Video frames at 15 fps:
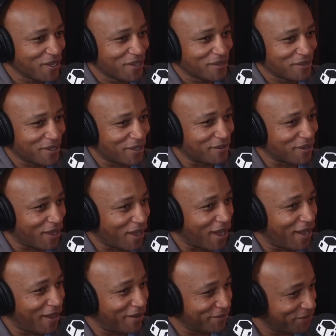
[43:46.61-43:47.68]
than
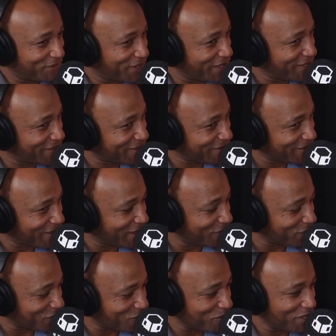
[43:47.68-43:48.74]
they can gain from me.